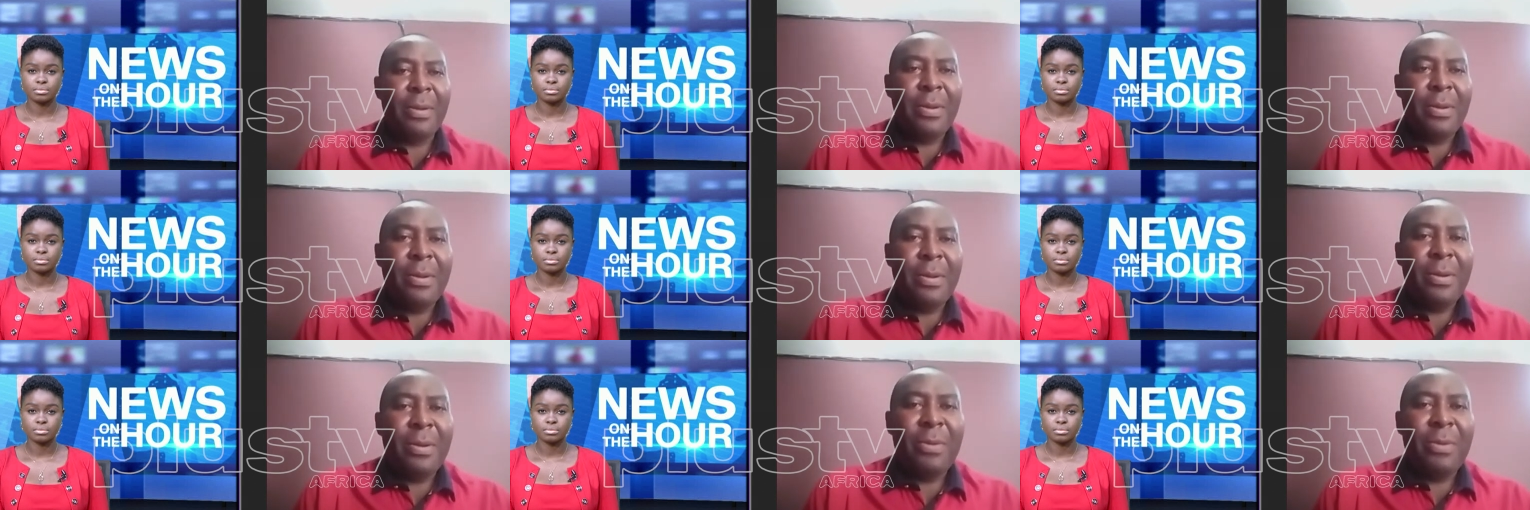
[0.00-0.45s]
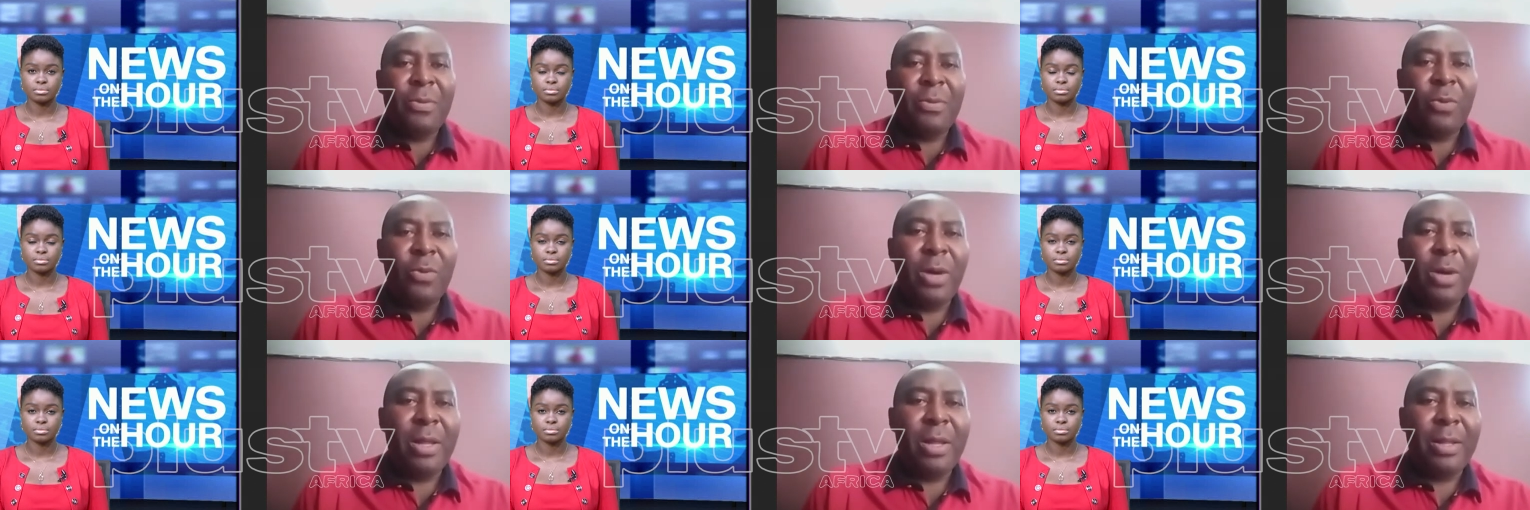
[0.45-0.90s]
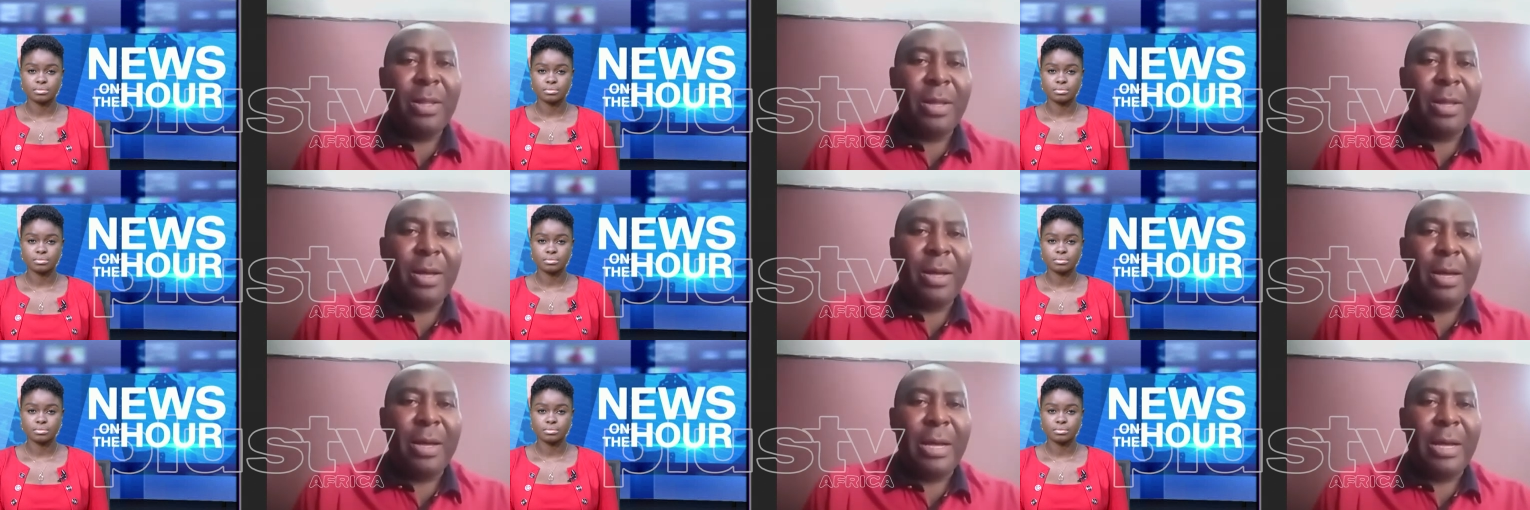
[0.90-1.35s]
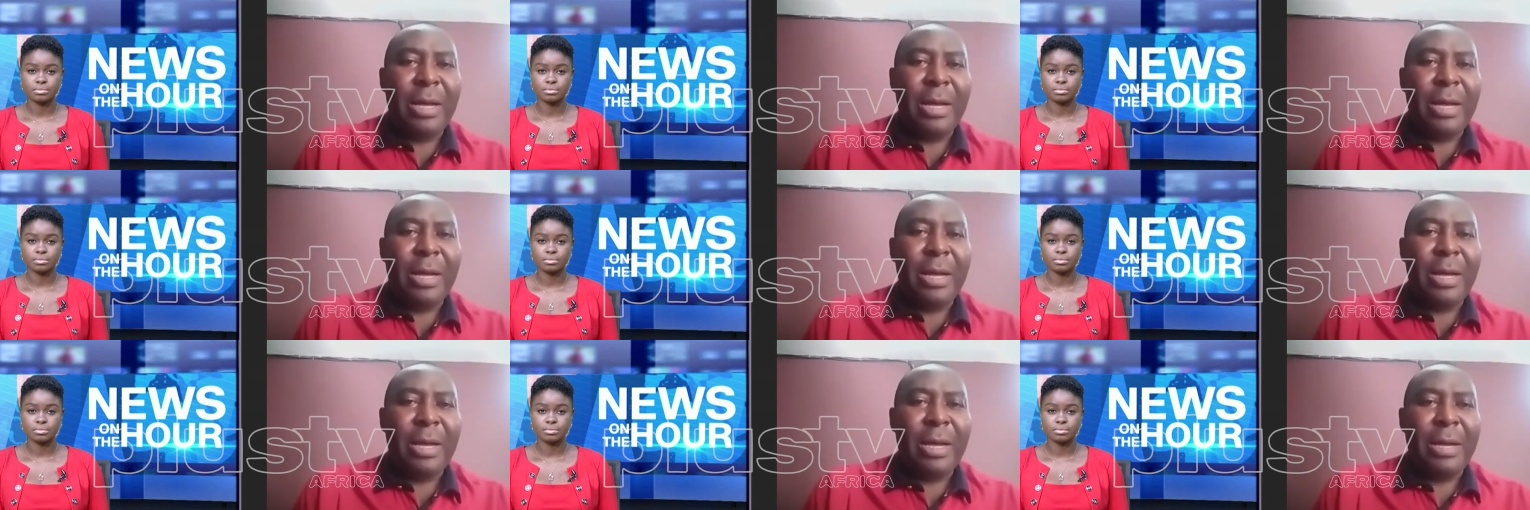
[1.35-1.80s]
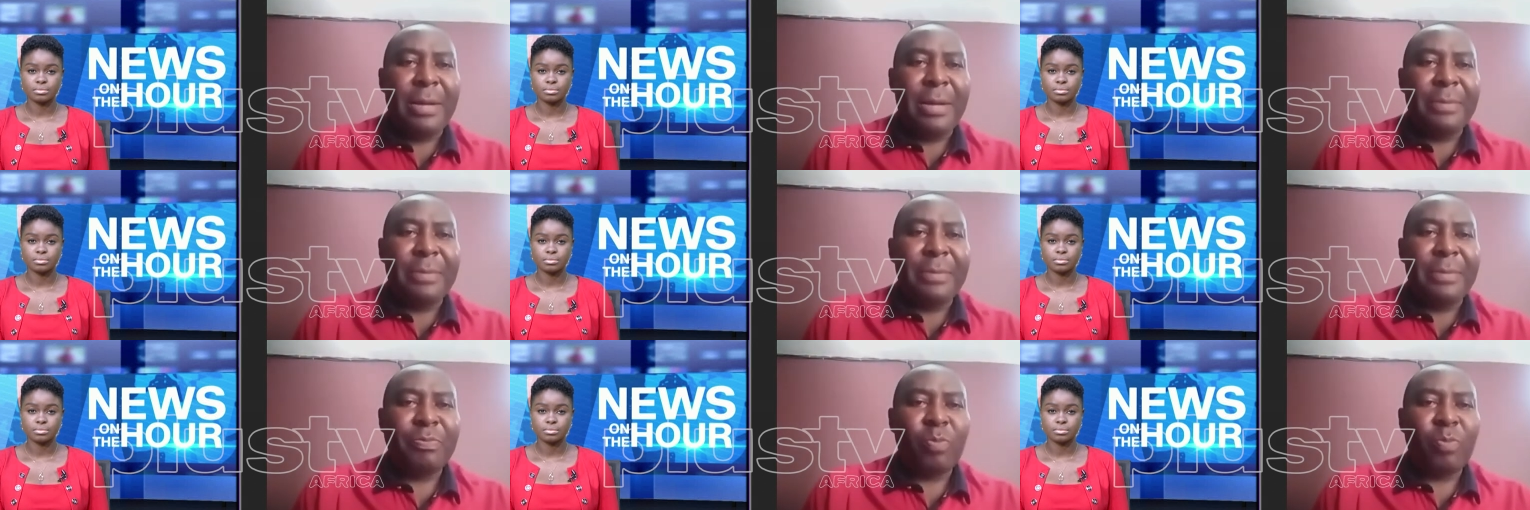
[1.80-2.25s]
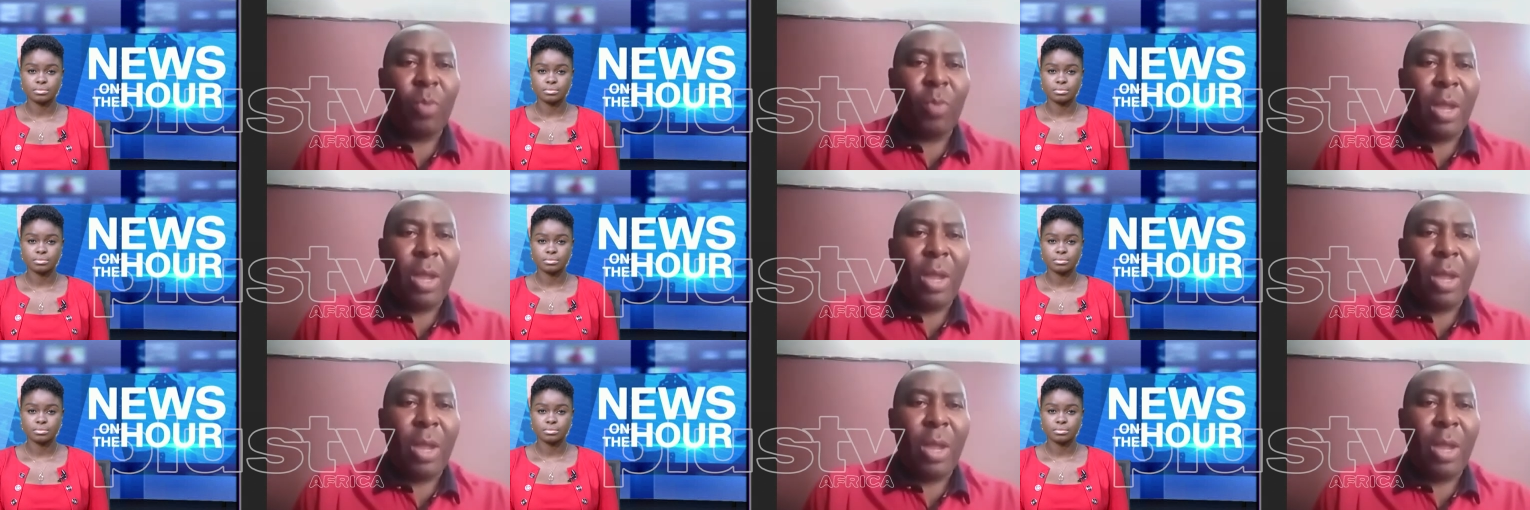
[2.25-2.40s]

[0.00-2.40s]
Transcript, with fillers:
Speaker 1: Well, I